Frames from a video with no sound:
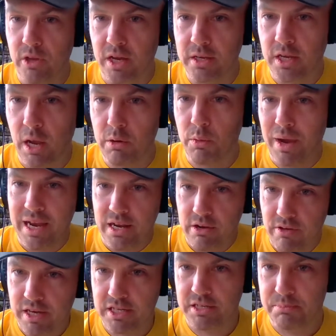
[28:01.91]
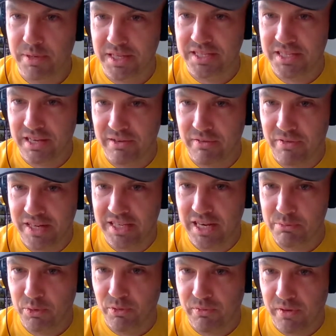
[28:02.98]
Right, go away, Naresh. But if there's any
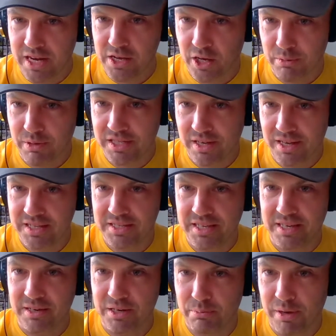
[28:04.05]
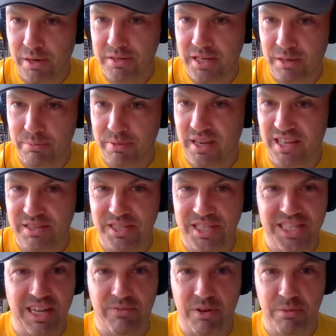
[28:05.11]
more funny comments that I see, I'm going to post it up here. You
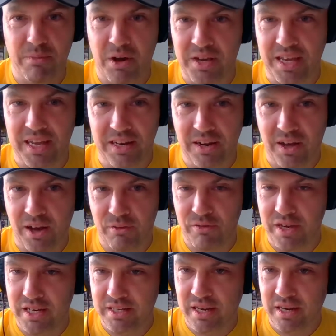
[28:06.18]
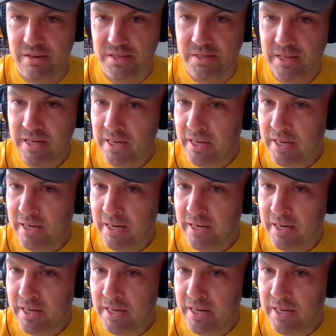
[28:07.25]
just have to mock it and laugh at it, don't you?